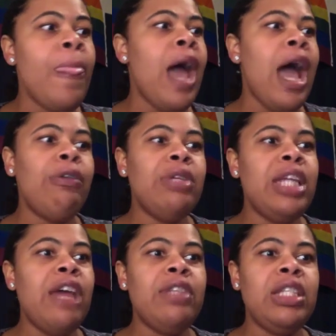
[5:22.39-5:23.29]
I was
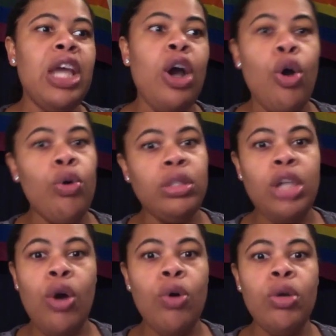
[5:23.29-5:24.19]
never said,
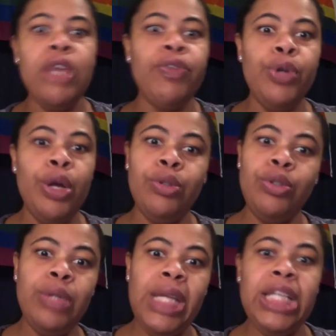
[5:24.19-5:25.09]
told if you don't
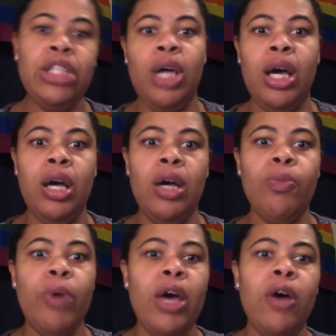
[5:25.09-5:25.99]
do this,
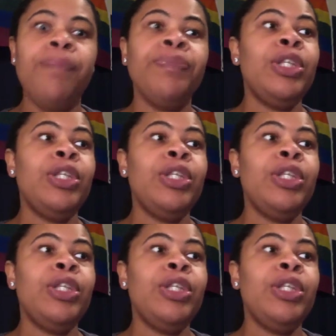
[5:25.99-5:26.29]
well,